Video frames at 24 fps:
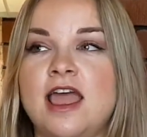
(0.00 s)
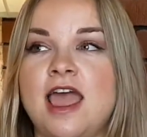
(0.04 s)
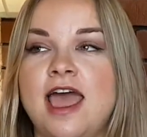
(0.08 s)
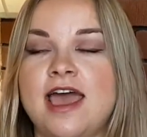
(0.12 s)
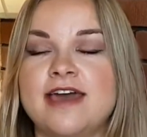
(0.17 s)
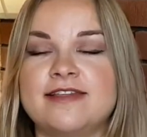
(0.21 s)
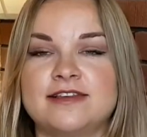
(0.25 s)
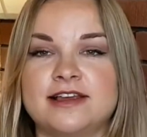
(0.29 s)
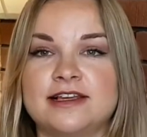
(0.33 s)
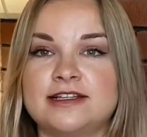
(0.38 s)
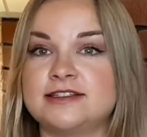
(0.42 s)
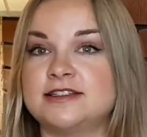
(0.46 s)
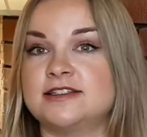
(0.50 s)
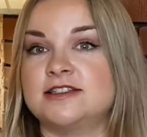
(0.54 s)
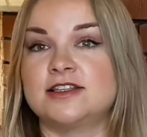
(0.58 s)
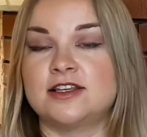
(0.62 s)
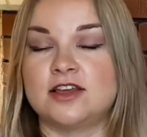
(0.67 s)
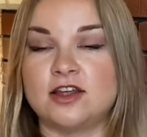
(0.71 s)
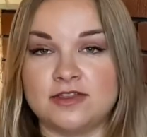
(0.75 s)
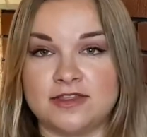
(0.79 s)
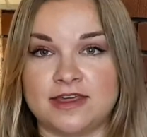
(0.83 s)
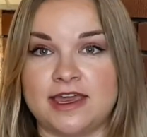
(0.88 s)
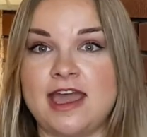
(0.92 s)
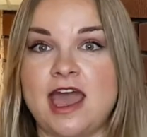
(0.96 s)
and that
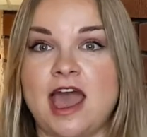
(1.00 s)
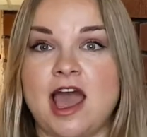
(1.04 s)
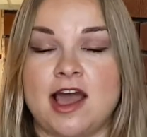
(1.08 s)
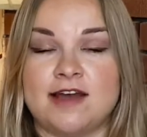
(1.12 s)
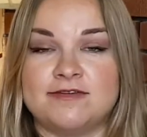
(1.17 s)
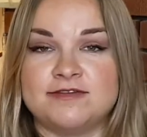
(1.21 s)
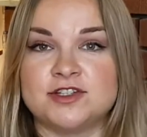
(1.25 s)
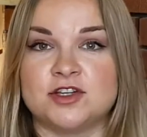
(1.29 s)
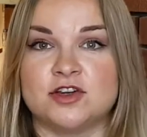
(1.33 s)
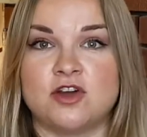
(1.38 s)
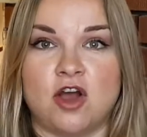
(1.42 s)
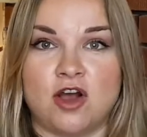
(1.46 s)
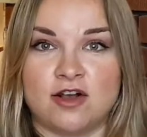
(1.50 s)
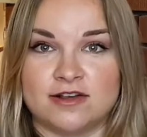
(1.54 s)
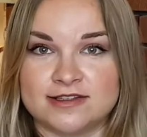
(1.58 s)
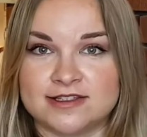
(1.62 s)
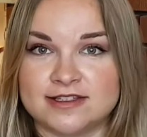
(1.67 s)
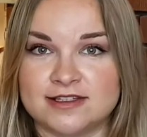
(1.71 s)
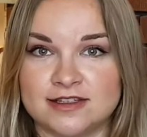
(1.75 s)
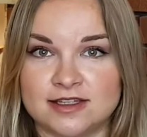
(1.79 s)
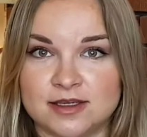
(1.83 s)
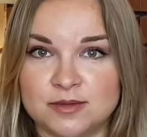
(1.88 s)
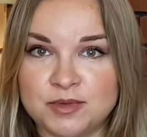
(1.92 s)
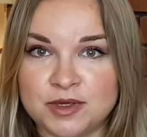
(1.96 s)
they have to
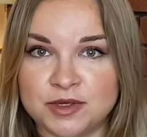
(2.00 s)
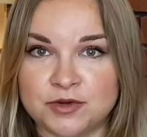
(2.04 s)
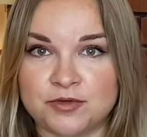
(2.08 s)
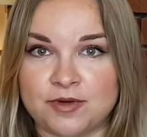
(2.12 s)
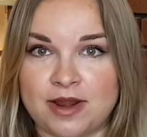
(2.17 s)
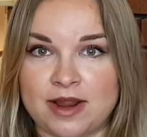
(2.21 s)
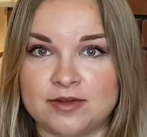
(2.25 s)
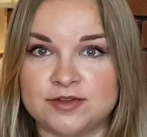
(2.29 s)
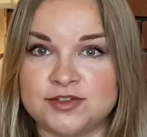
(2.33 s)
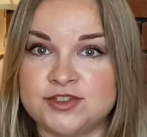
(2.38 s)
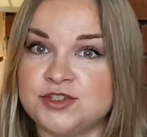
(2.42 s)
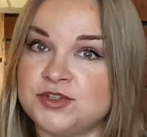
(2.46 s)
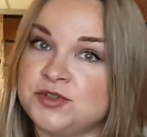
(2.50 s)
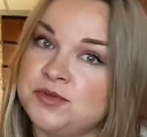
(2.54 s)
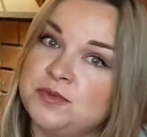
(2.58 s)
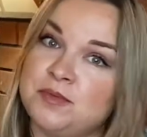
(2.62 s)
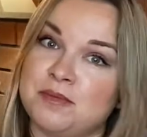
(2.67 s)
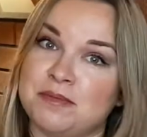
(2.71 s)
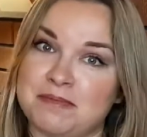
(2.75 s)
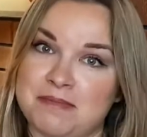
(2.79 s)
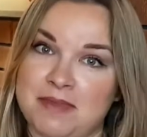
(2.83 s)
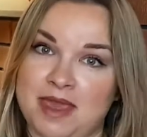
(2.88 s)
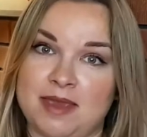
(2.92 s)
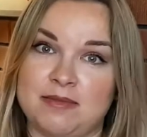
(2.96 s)
constantly be around you,
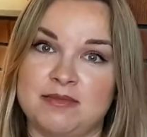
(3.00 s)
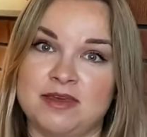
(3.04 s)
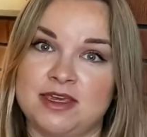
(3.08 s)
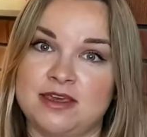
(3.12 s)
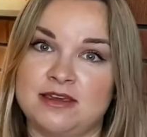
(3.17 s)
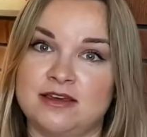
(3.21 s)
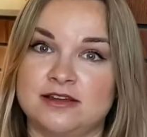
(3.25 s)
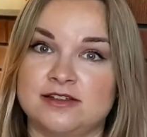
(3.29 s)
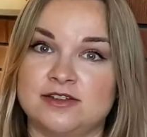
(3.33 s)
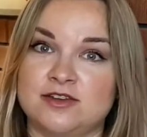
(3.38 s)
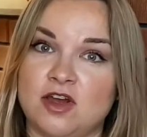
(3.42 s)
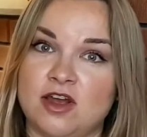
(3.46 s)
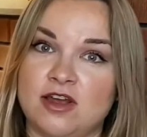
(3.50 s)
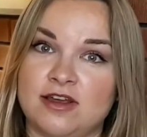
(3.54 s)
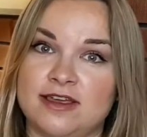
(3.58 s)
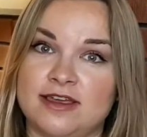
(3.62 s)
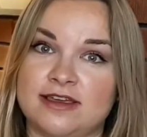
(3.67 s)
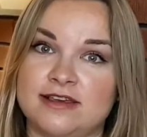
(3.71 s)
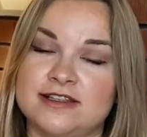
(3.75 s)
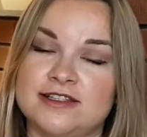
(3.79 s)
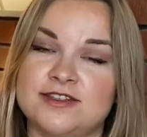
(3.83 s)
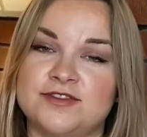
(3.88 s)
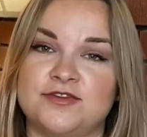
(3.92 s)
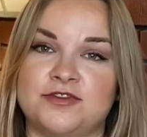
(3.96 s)
maybe a dog
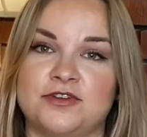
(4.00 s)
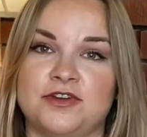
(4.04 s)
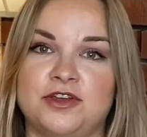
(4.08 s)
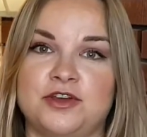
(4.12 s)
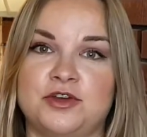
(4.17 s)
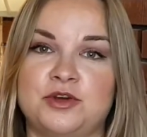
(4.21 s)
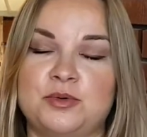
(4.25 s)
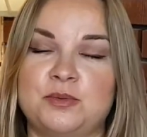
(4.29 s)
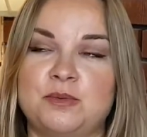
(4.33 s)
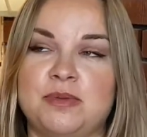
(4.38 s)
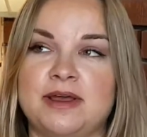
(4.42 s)
is for you.